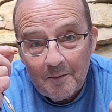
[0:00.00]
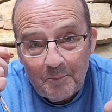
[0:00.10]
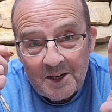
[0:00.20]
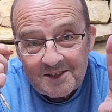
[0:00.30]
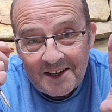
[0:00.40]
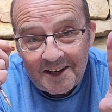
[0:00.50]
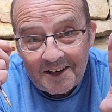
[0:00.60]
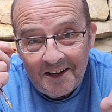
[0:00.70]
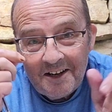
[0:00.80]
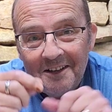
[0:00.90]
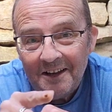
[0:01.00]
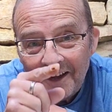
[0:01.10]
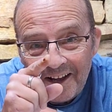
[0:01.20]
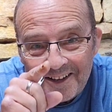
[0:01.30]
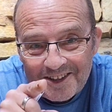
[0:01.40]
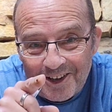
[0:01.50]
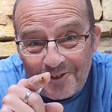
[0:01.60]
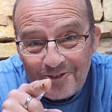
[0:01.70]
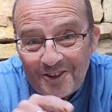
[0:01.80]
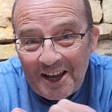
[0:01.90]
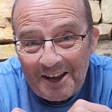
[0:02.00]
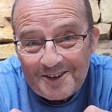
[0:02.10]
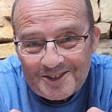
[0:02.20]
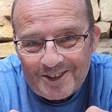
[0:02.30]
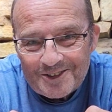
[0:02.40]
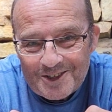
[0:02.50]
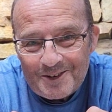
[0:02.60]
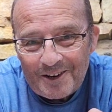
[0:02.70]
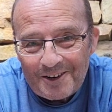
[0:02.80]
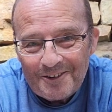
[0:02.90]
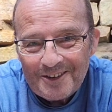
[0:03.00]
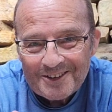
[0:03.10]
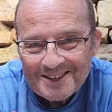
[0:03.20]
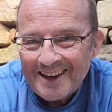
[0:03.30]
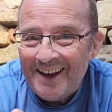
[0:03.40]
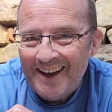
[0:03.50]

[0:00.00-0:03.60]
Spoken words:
Peace, Hey and Kyle. Don't forget who told you where it was.